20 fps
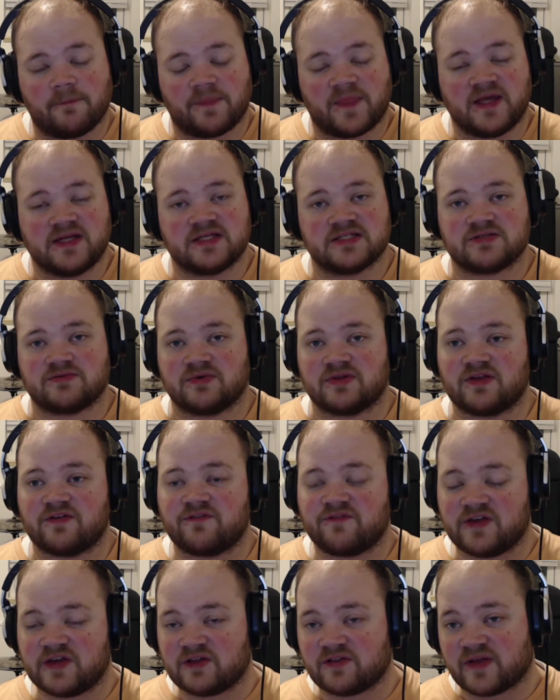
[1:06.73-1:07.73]
It doesn't really
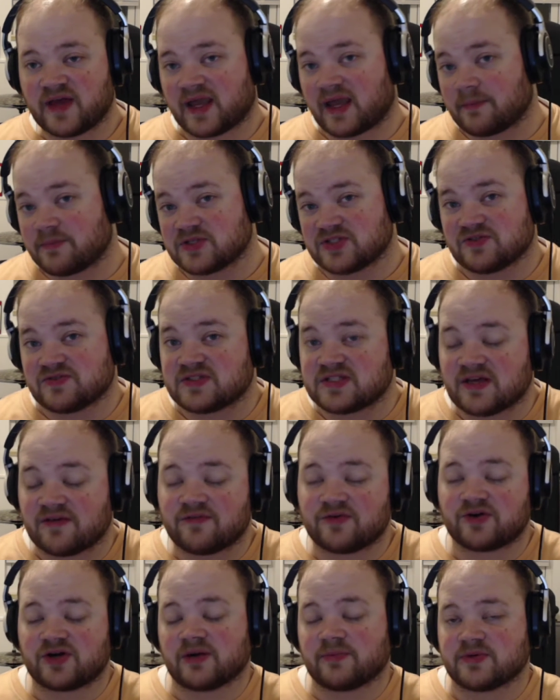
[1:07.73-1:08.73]
feel like episode
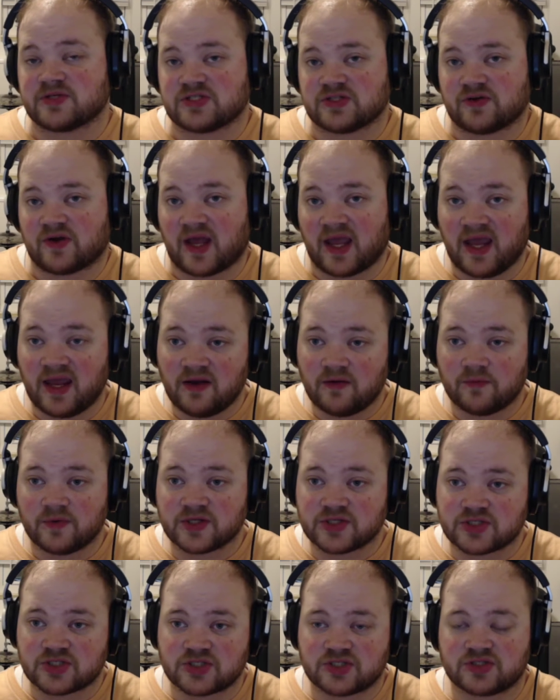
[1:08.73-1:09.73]
7 or episode 8,
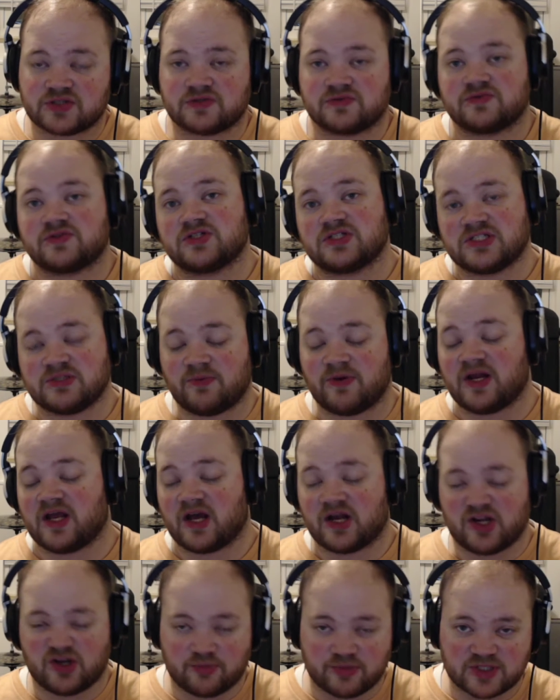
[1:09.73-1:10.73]
which, depending
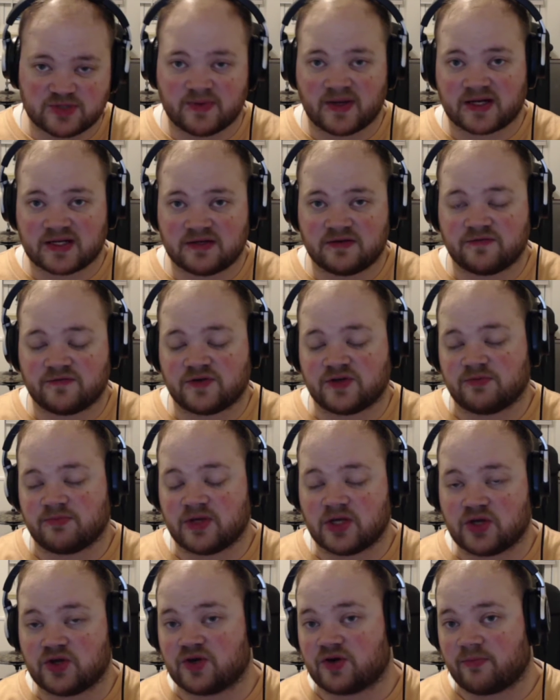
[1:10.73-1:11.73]
on your perspective, could be
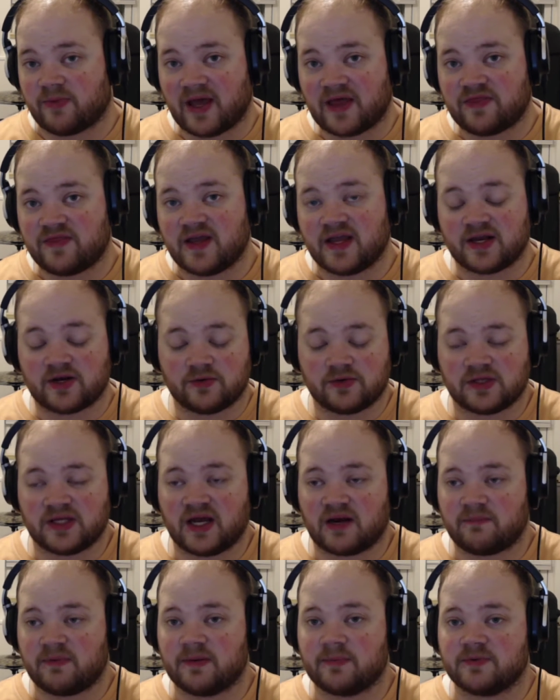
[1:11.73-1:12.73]
a good or bad thing. I know a
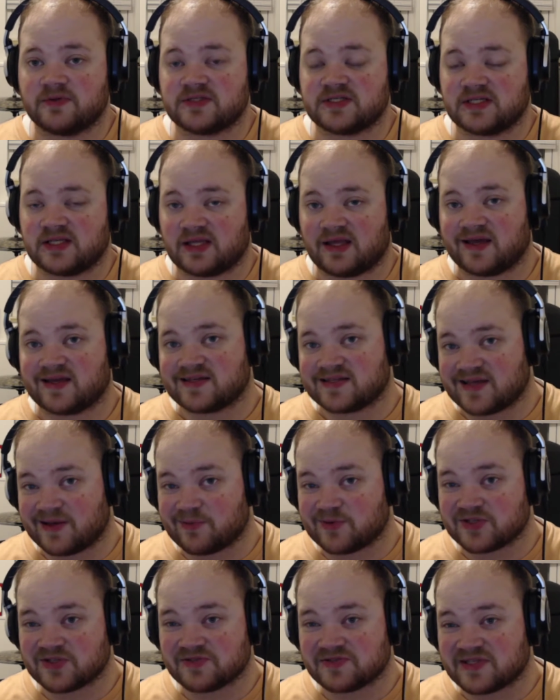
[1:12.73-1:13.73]
lot of people didn't like
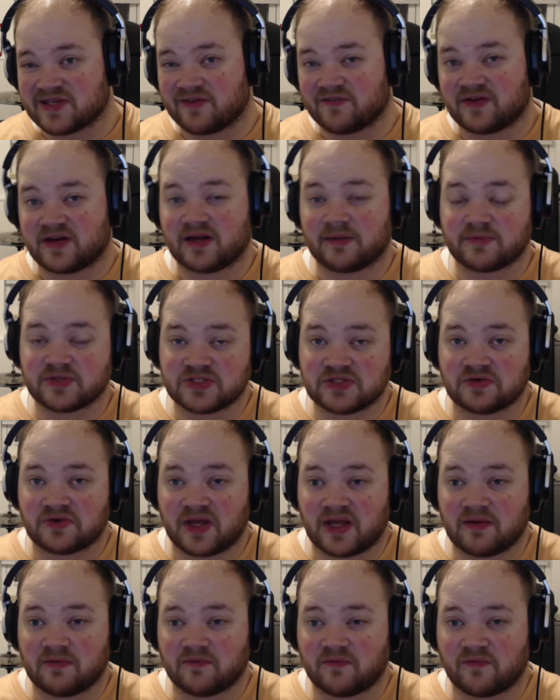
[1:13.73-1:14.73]
episode 7 and episode
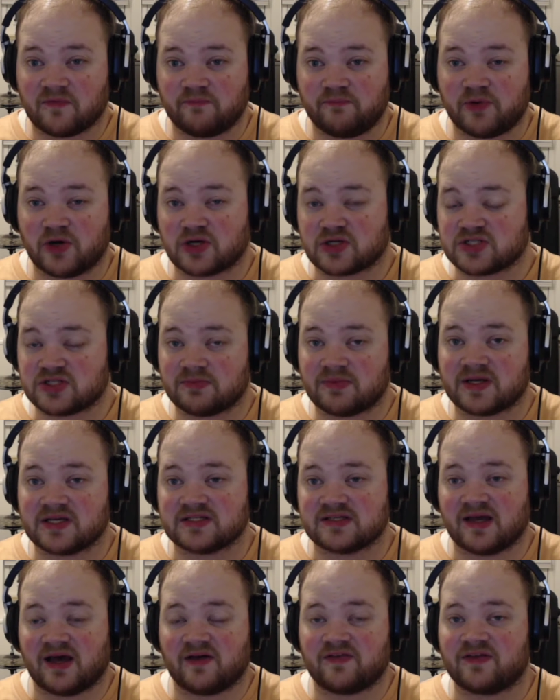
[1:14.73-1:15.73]
8 partially because
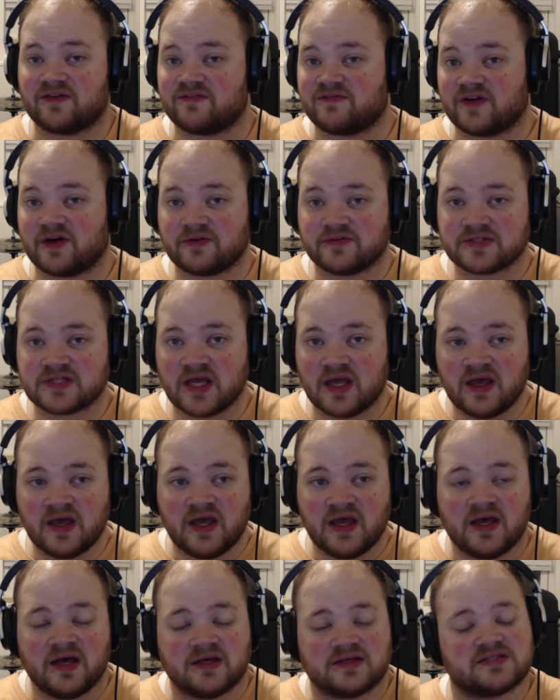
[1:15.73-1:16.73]
of how they felt.
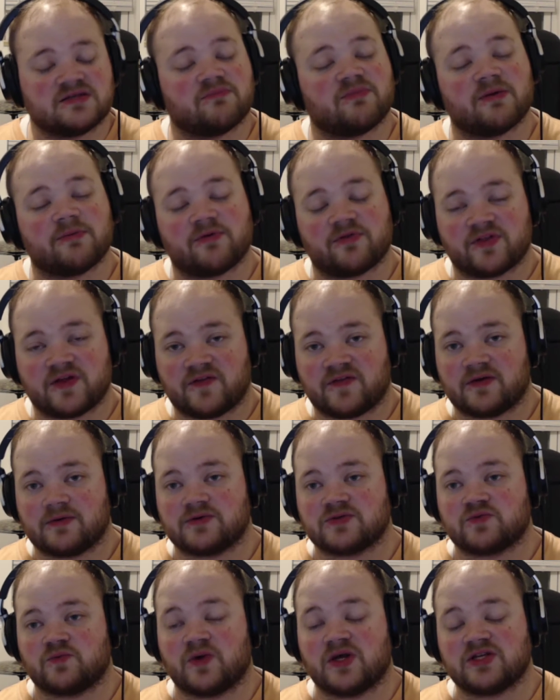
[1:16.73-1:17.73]
Some people thought that it
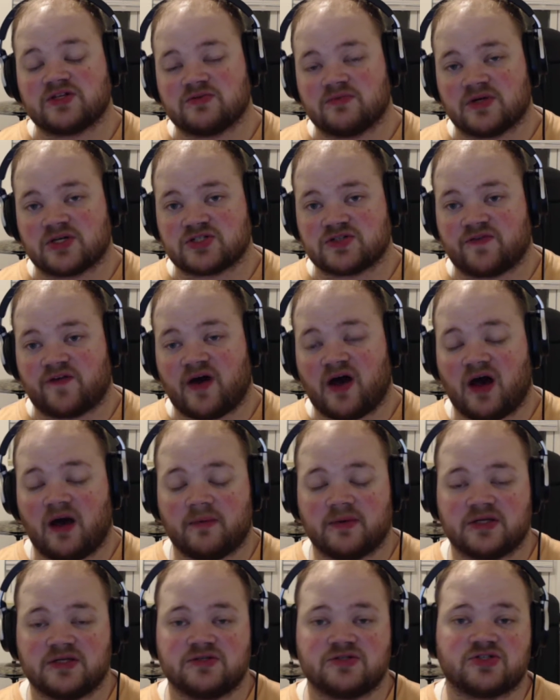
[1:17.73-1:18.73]
was way too much of a
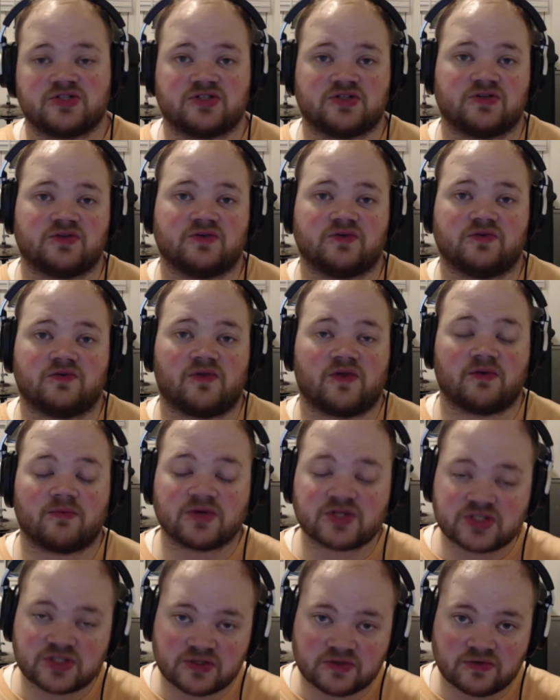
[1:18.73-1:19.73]
homage to the
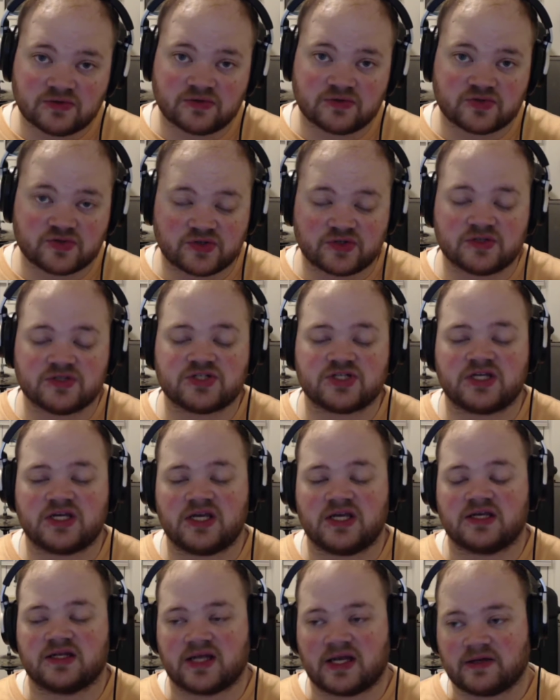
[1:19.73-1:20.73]
original
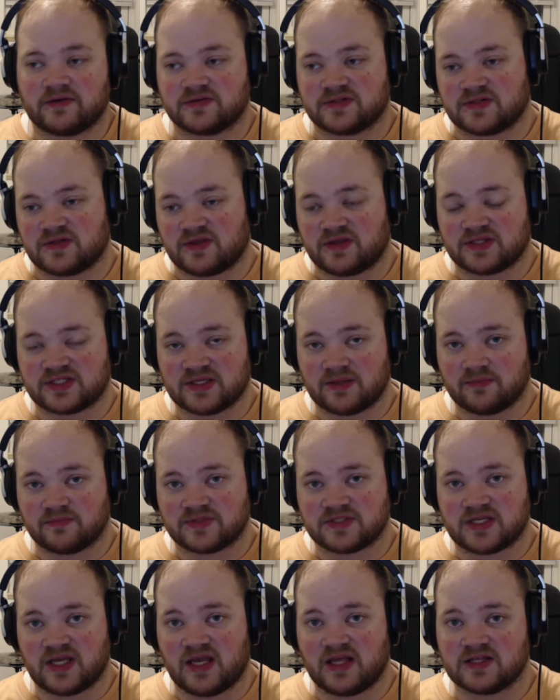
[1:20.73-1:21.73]
trilogy and how some
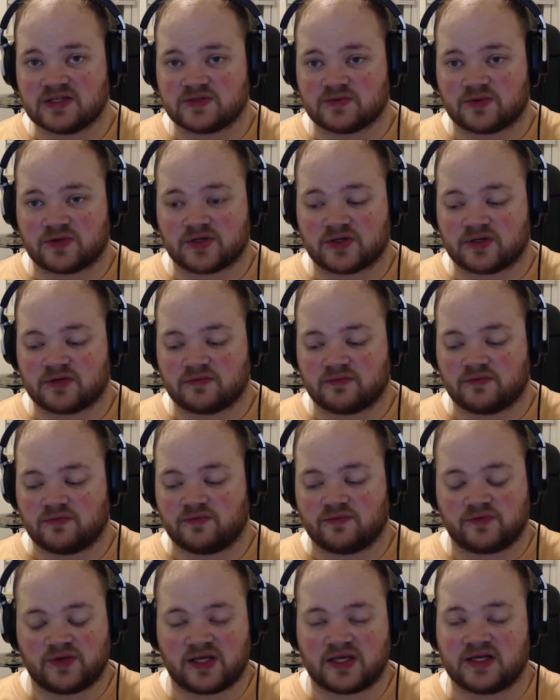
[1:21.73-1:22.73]
scenes were
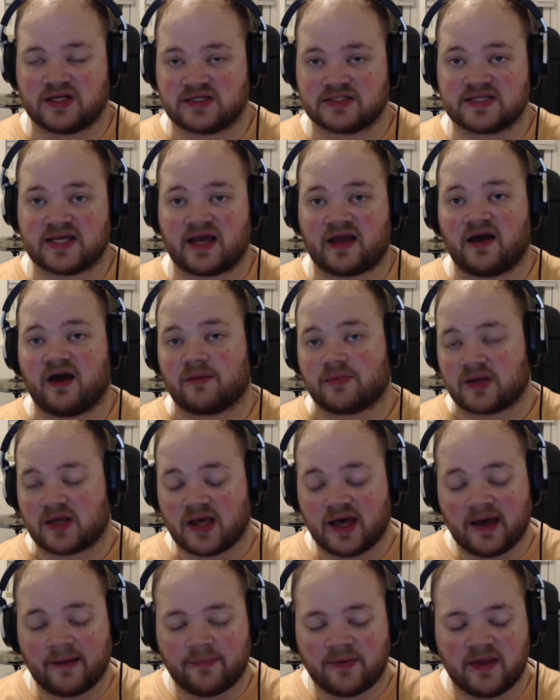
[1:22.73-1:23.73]
like an exact carbon
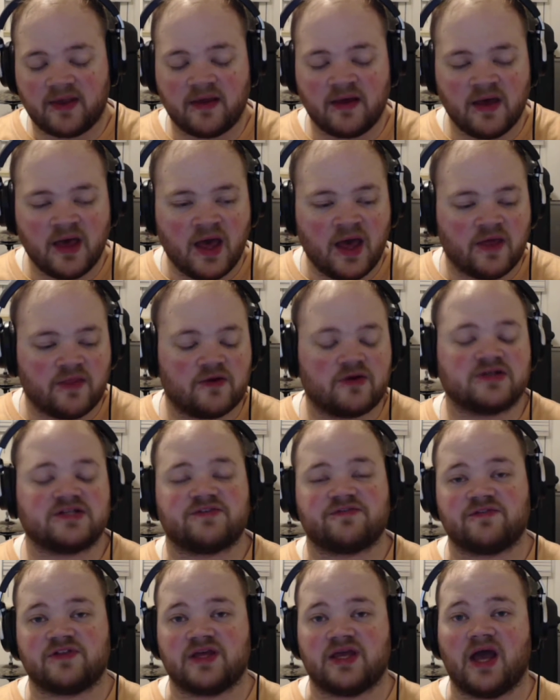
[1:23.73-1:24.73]
copy. There are
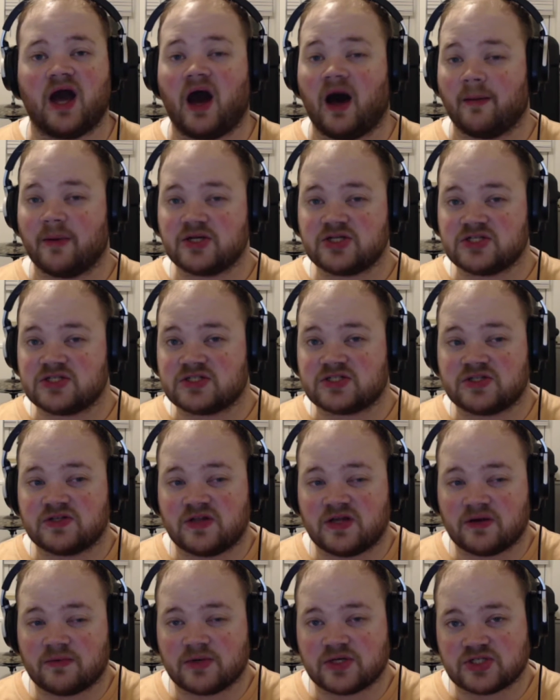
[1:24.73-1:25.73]
definitely homages to
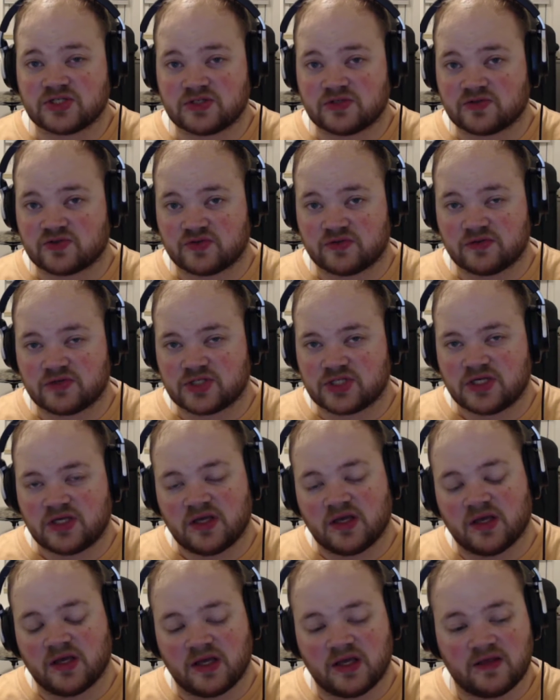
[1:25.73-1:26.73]
the original
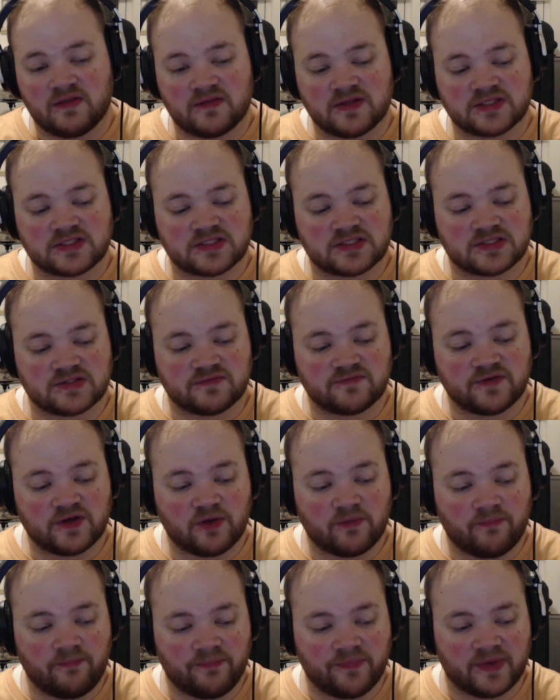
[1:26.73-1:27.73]
trilogy in this
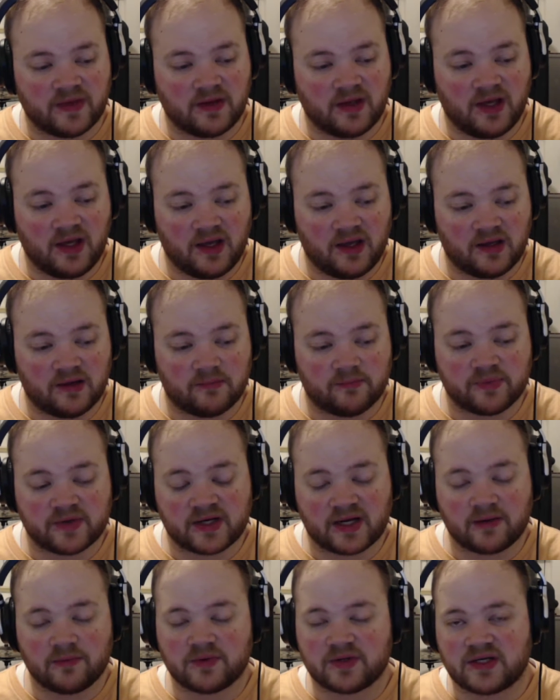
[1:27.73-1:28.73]
film, but
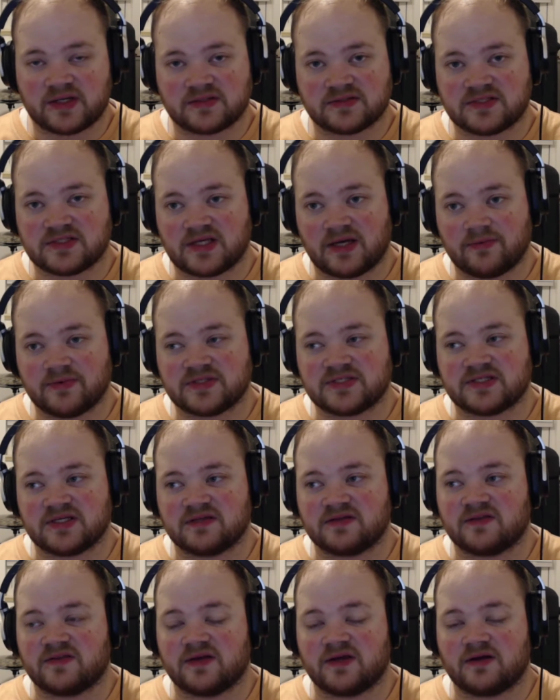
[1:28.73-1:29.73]
I would say
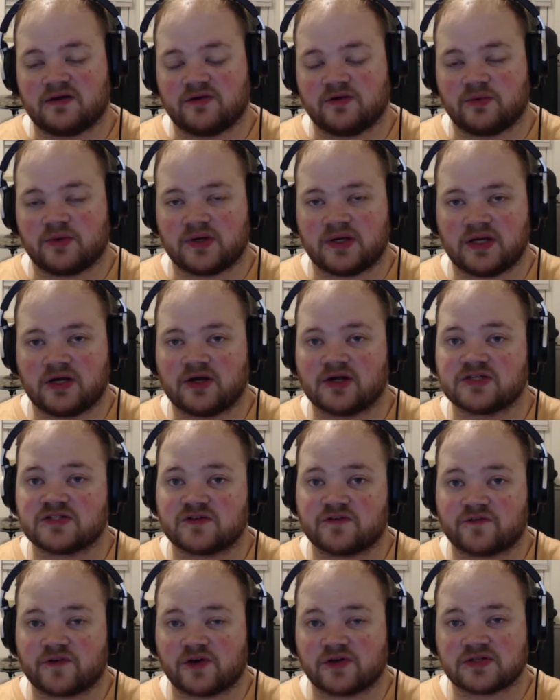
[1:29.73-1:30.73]
that they are nowhere near as
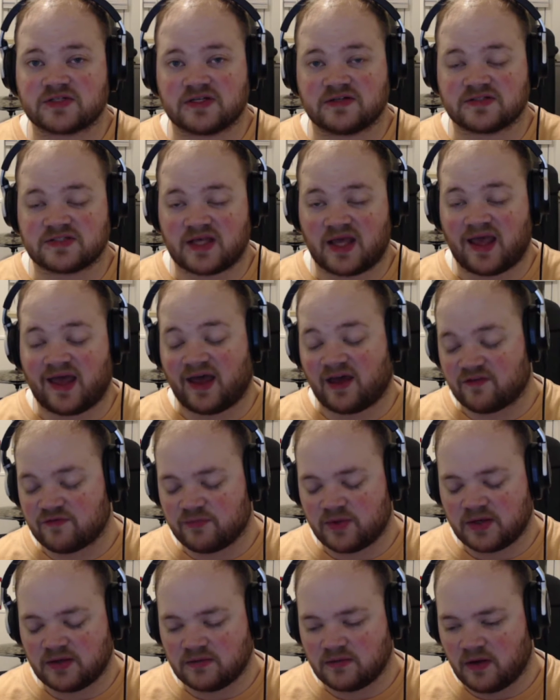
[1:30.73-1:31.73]
overt as they have
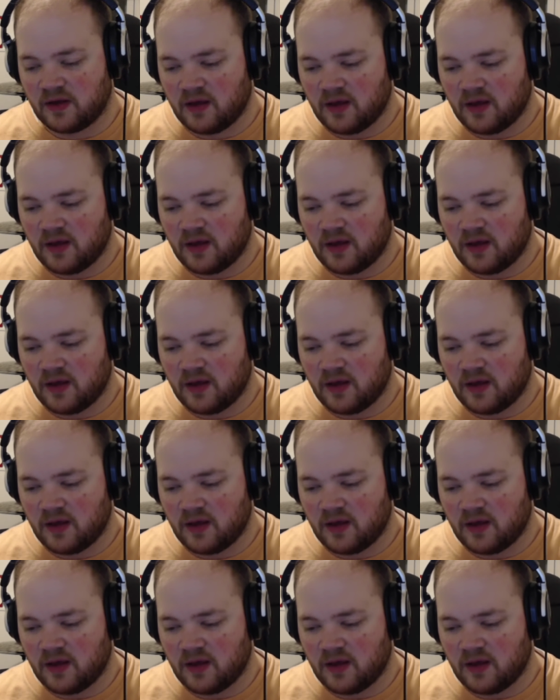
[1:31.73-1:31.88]
been.